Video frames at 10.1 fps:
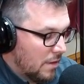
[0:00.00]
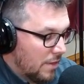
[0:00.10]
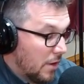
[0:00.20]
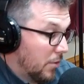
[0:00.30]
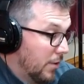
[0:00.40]

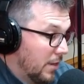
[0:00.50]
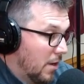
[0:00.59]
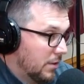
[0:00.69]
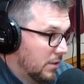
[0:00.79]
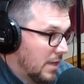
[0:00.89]
their 3
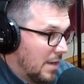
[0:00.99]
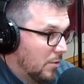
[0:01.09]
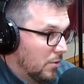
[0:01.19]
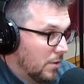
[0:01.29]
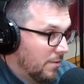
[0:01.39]
losses came
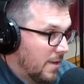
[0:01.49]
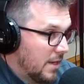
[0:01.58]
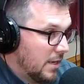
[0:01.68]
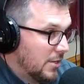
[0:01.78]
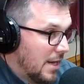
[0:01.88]
to
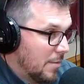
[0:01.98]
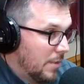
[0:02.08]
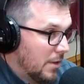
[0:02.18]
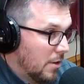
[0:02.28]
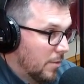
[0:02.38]
defending
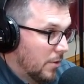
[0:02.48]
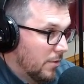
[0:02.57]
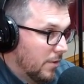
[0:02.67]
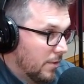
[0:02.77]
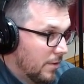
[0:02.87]
champion Herbert
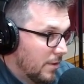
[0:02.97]
Hoover,